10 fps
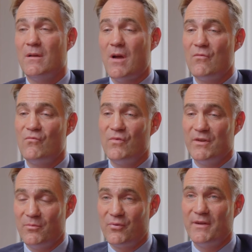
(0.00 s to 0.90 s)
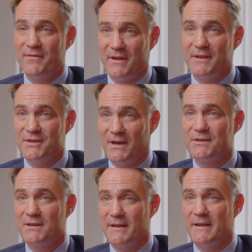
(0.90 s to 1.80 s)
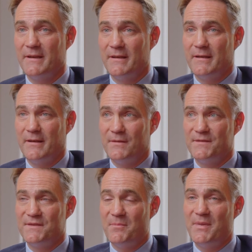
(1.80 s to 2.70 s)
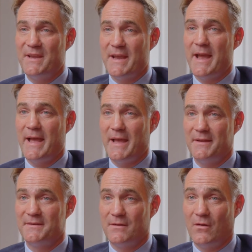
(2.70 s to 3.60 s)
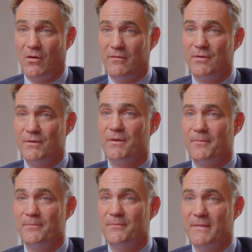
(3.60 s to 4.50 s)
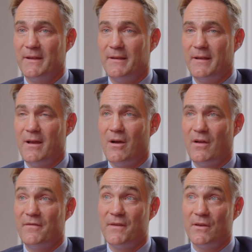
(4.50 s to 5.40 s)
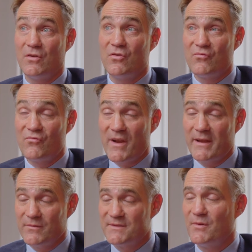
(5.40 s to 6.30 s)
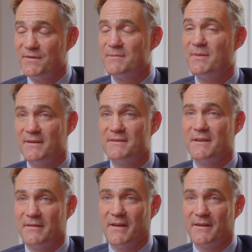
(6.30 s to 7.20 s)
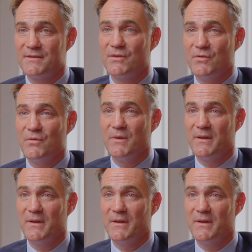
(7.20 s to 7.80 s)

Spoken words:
a real privilege, actually, to be head of Oakham. I feel a great responsibility in that too,